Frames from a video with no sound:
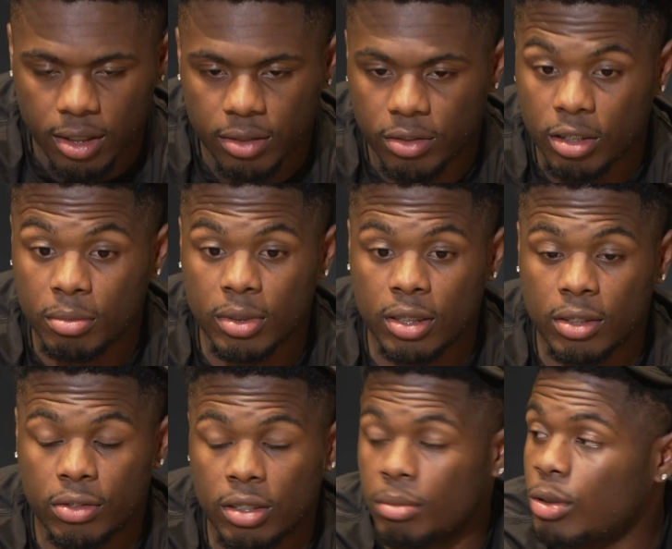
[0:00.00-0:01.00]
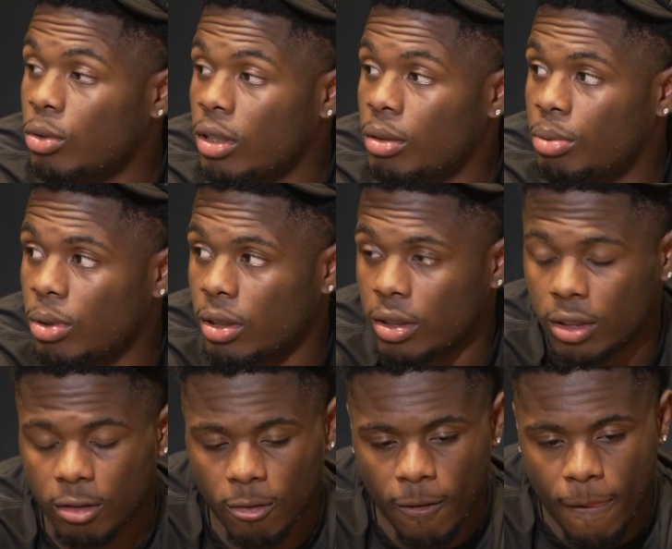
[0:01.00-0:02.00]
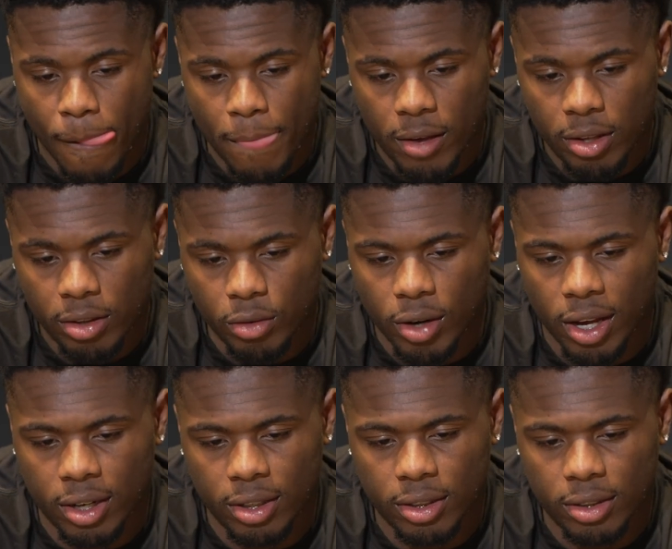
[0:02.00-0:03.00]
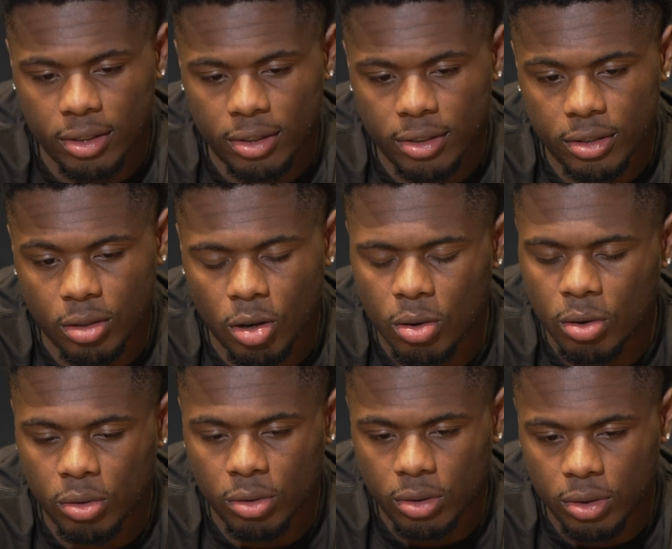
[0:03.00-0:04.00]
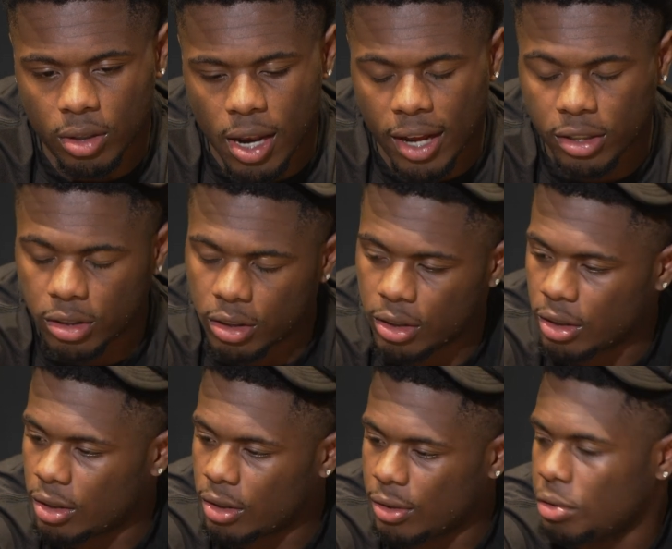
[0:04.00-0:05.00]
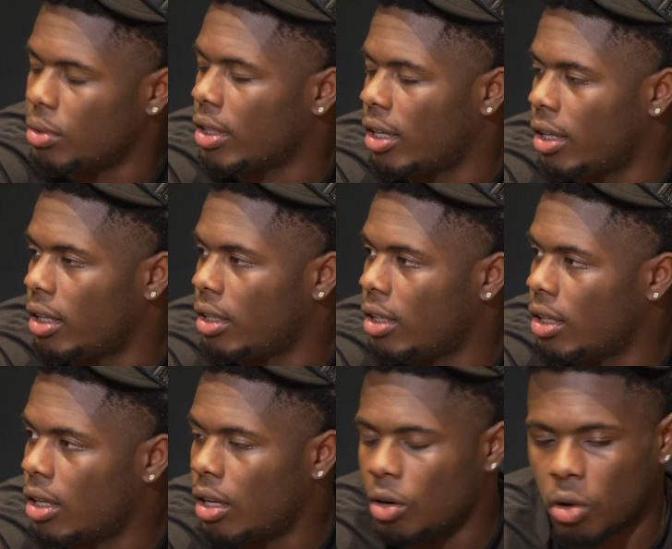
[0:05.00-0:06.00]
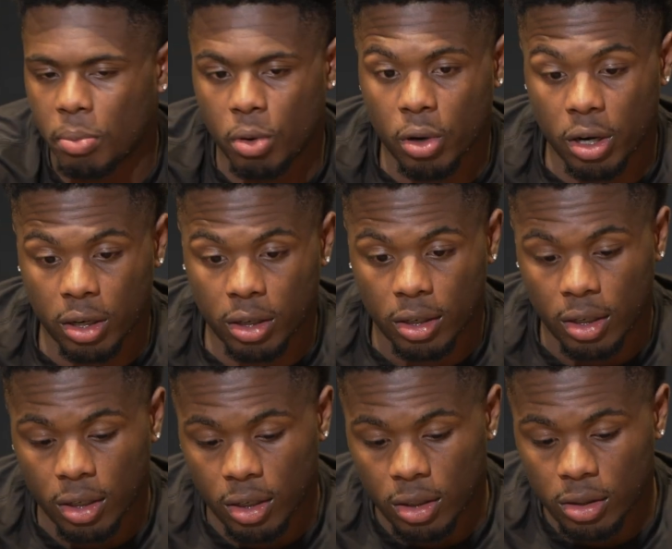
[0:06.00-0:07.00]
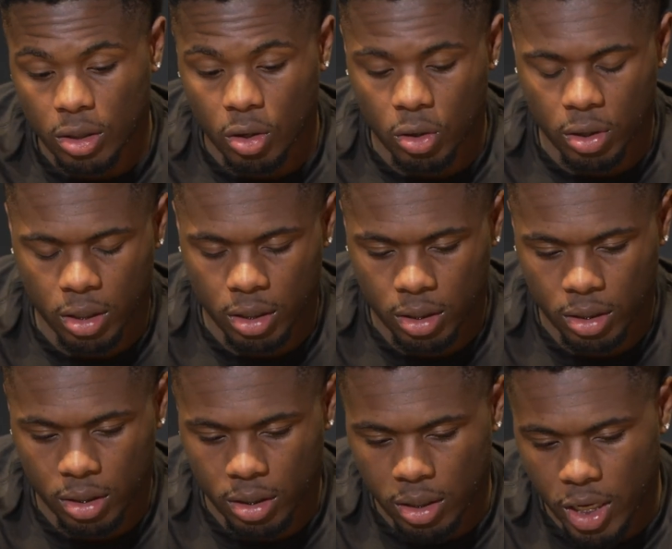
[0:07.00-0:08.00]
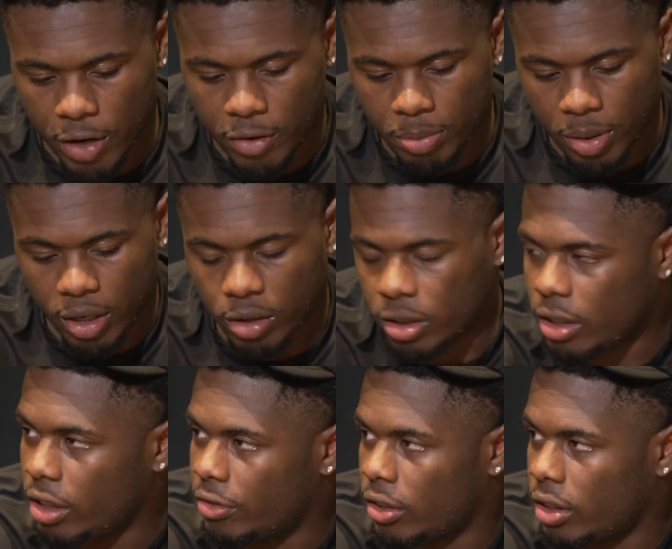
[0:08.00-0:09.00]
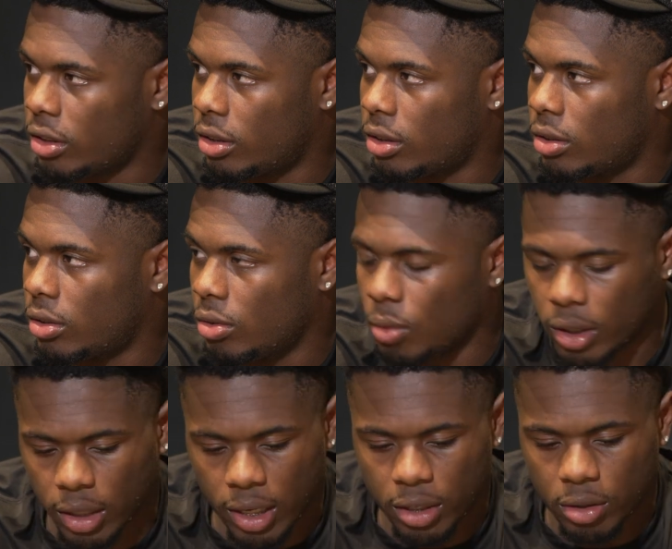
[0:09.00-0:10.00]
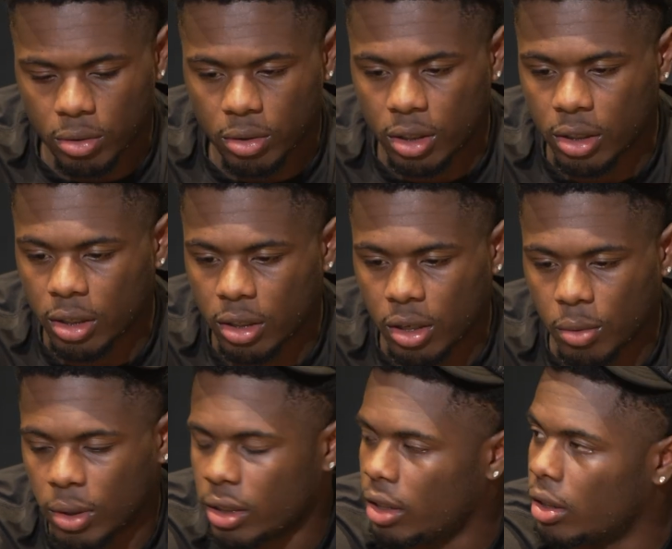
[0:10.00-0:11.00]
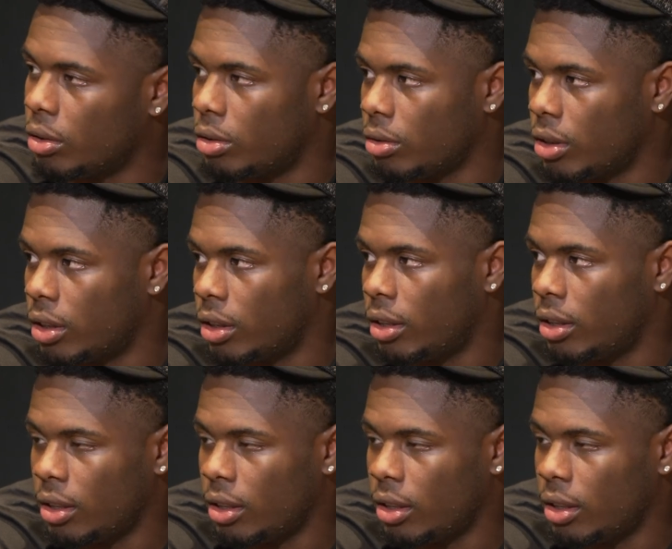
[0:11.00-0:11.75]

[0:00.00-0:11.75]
Film is real important. You gotta. So last year you would get a report on every player on the defense, what they do good and what they don't do good.